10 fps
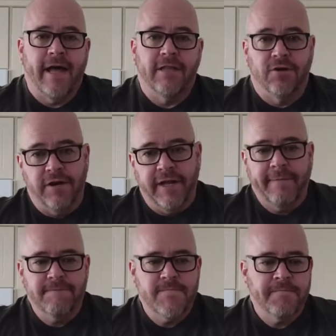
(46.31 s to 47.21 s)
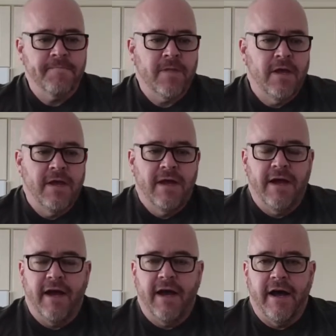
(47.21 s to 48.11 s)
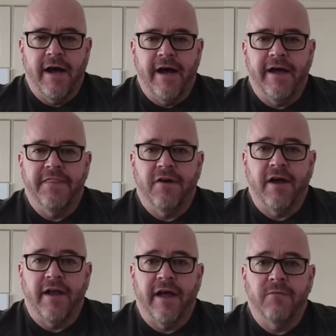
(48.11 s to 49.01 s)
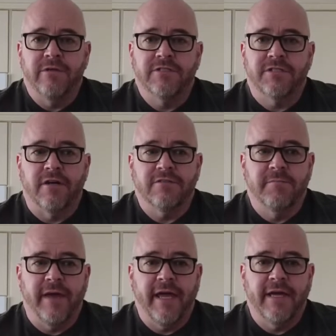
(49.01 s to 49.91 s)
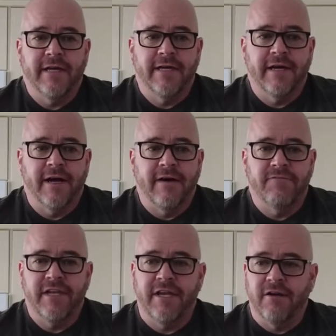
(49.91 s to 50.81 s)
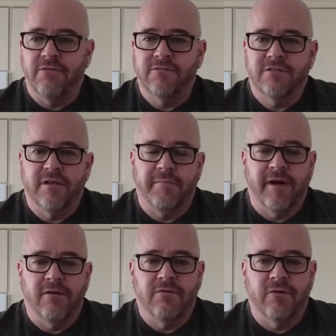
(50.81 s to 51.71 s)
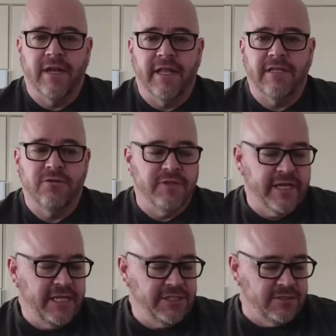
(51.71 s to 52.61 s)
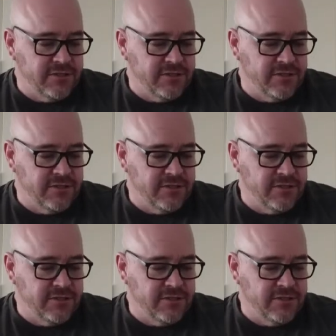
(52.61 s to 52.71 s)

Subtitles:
learning, I thought I would start to make videos about what I like to do in the kitchen.